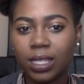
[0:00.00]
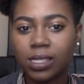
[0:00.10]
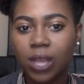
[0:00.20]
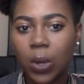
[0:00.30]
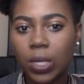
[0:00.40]

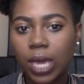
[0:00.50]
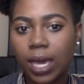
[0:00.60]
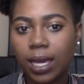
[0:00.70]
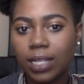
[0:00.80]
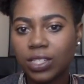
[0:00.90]
So
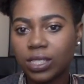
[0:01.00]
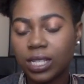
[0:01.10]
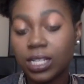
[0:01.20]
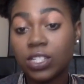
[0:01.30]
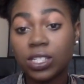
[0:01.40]
yeah,
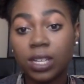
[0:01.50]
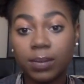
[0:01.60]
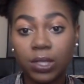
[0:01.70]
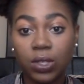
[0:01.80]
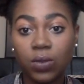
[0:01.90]
it's just up
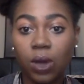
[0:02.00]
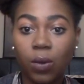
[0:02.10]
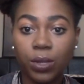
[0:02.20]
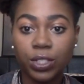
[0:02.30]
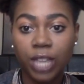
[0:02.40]
to you on
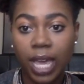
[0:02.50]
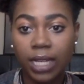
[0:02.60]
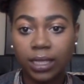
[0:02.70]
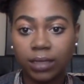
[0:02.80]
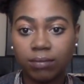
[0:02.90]
what kind
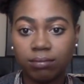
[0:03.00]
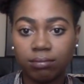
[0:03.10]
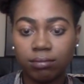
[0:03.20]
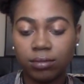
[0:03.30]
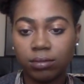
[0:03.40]

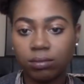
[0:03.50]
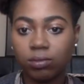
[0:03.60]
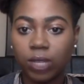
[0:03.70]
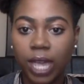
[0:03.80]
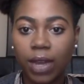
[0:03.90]

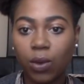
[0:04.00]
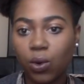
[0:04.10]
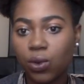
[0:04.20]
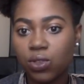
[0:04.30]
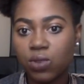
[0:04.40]
of
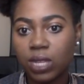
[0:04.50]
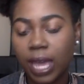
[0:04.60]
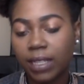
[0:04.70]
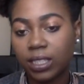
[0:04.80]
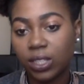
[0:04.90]
oil you would
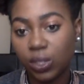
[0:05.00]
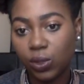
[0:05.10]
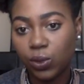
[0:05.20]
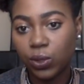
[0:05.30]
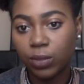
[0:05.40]
like to
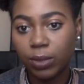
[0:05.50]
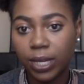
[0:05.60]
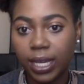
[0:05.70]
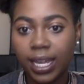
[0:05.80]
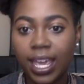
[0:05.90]
use,
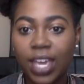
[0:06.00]
but